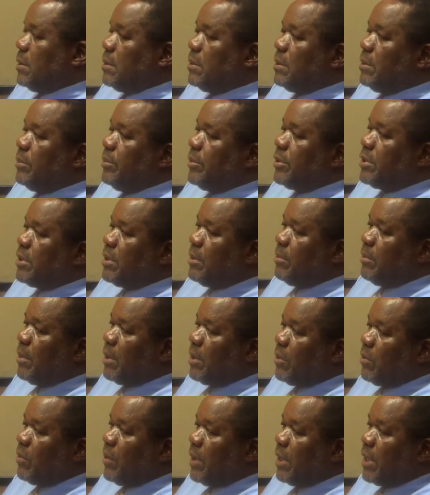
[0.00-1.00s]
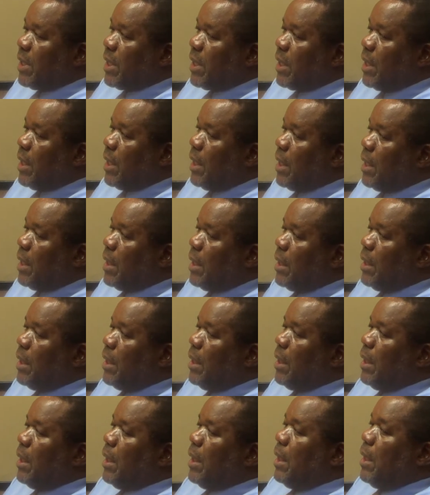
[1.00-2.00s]
Commissioner Majola,
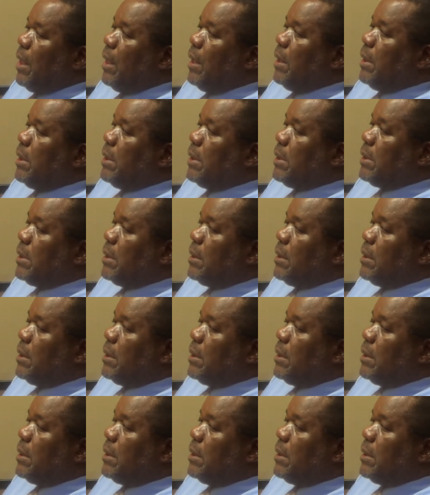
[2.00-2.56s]
and